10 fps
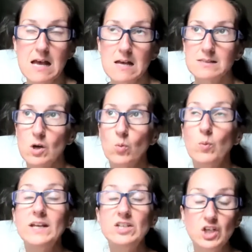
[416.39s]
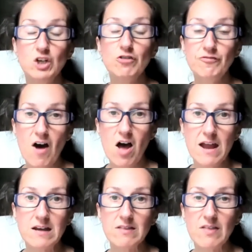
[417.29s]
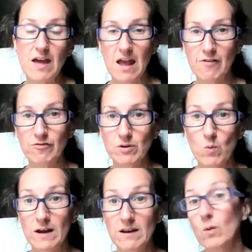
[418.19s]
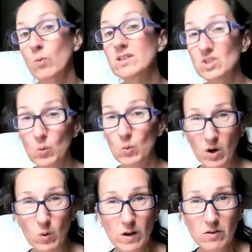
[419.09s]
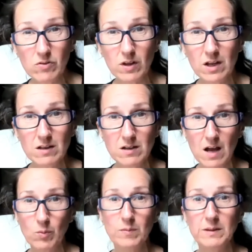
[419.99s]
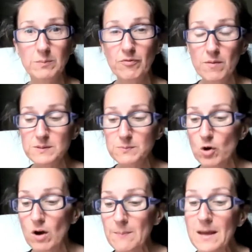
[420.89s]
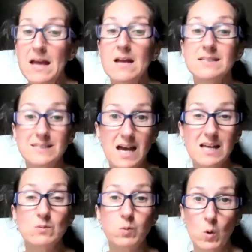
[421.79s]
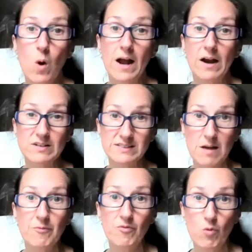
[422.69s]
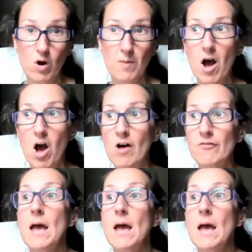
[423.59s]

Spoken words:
So we do find that everyone that we do work with in the 911 Performance Program does require some form of